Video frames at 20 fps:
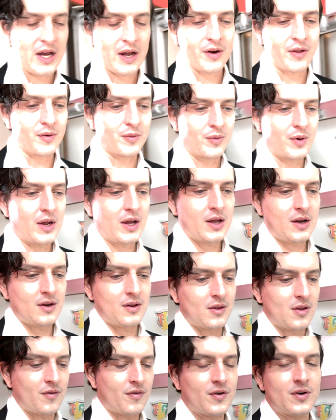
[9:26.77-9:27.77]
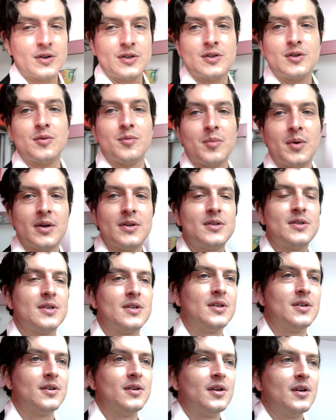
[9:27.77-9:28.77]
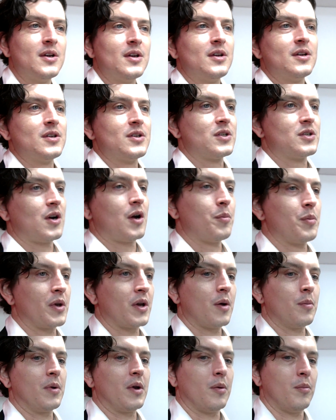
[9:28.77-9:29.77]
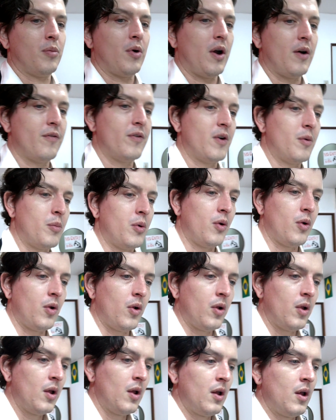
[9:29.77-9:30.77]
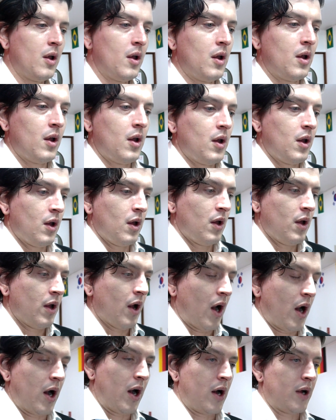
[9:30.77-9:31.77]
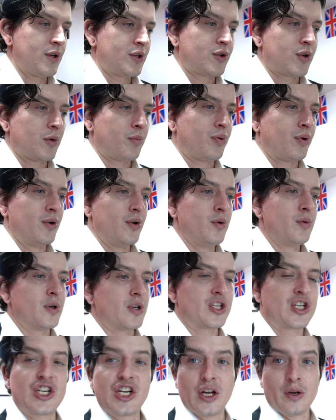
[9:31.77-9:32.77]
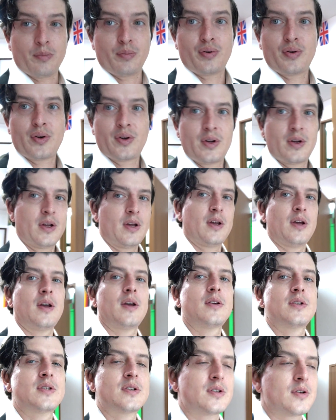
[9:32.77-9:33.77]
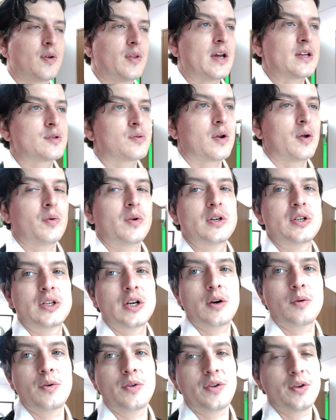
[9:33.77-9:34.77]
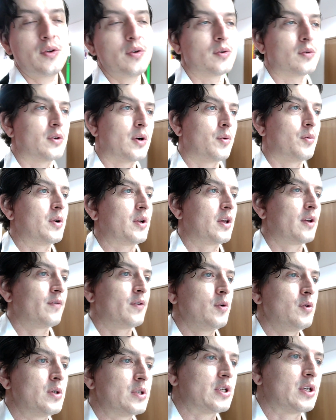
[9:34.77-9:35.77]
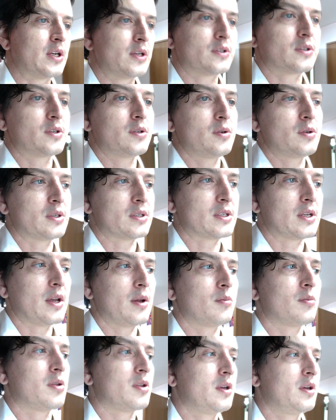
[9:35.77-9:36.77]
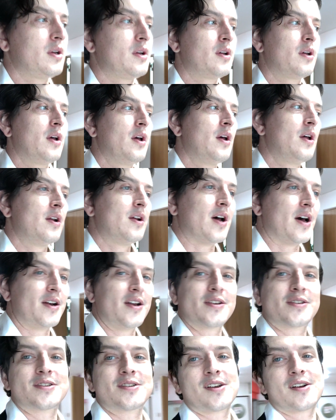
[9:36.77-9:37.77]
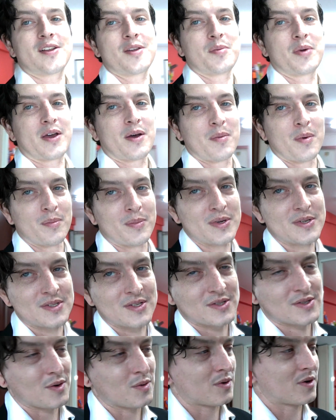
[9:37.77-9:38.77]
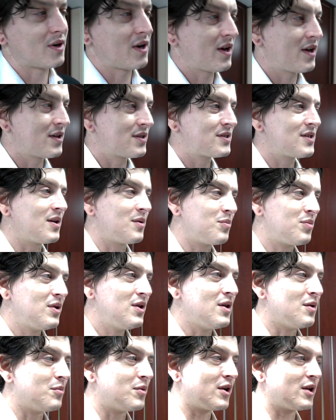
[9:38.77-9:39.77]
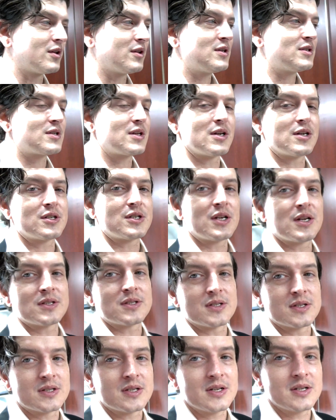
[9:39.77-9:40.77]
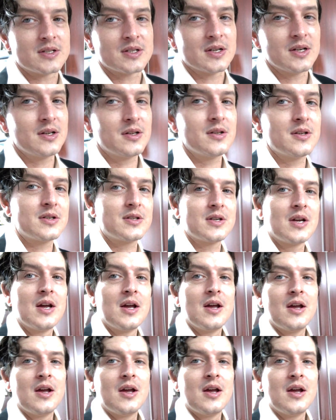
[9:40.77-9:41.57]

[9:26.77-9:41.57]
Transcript: out of the red in the first 2 months and start becoming a profitable entrepreneurship. So that's what I want to share with you. I want to give you a chance to do the same thing. Not necessarily become a business owner ASAP, but at least get a chance to teach English.